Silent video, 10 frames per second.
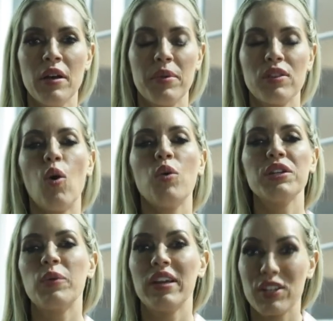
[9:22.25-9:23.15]
But the
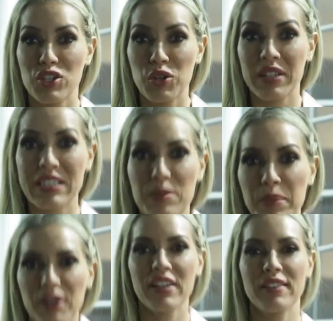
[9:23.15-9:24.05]
only way that you
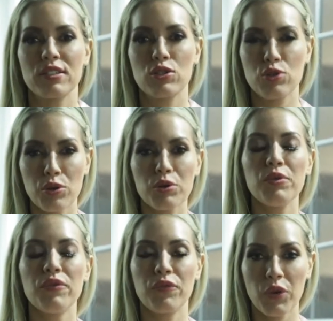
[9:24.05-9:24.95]
experience true